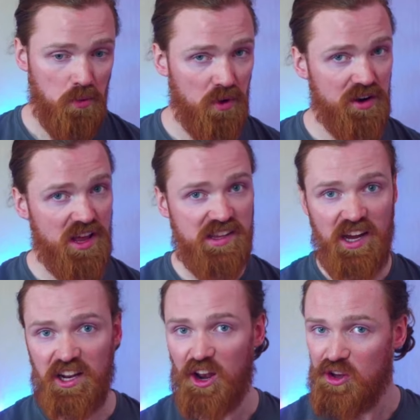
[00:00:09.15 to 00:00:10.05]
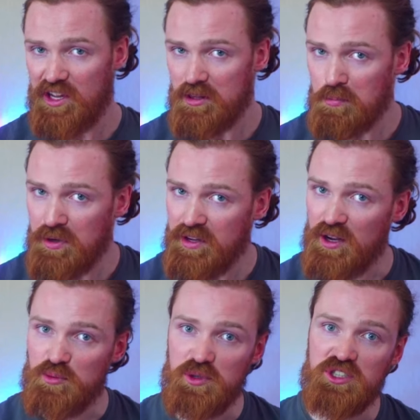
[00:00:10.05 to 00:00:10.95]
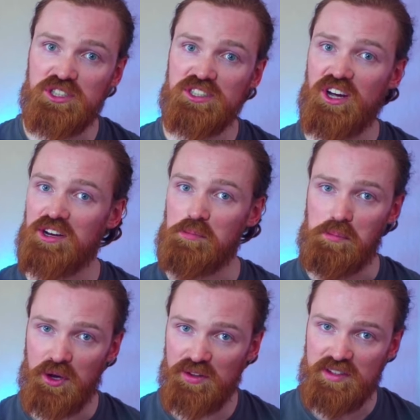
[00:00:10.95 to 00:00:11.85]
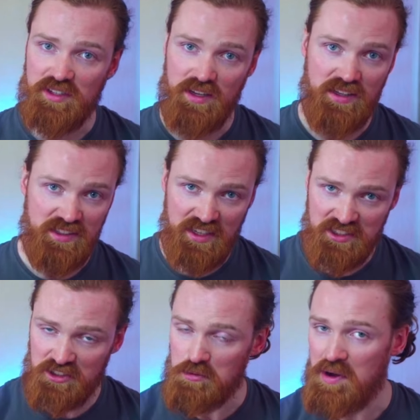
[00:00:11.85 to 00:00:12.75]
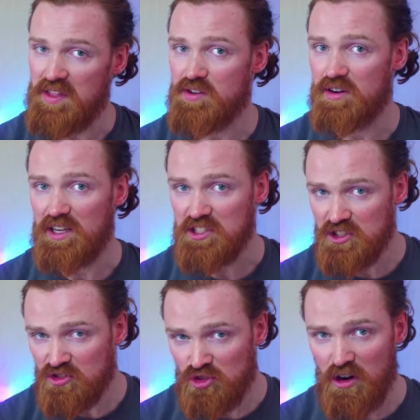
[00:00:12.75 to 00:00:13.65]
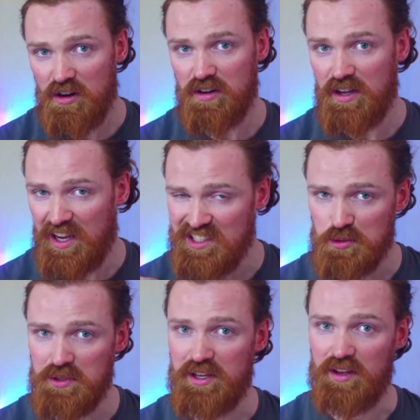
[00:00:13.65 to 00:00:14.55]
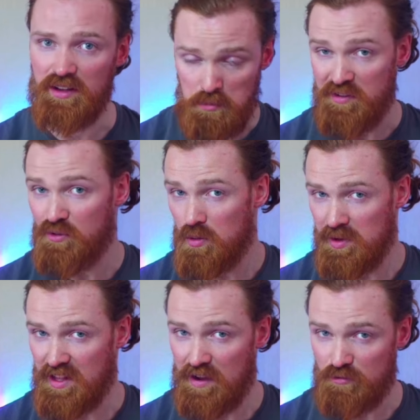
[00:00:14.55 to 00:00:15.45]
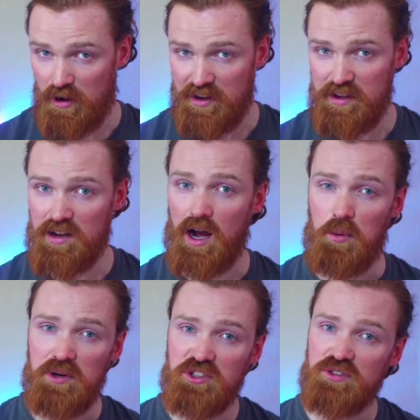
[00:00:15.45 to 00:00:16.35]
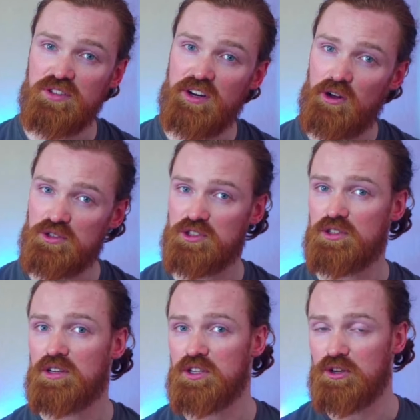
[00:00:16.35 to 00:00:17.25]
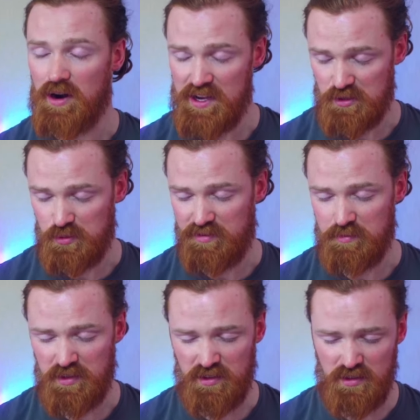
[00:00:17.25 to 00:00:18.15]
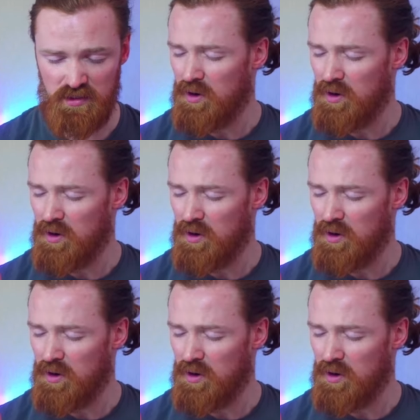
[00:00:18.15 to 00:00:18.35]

We're not gonna look at the precon, we're just gonna build this commander as strong as we can. Before we dive right in, I want you to close your eyes with me.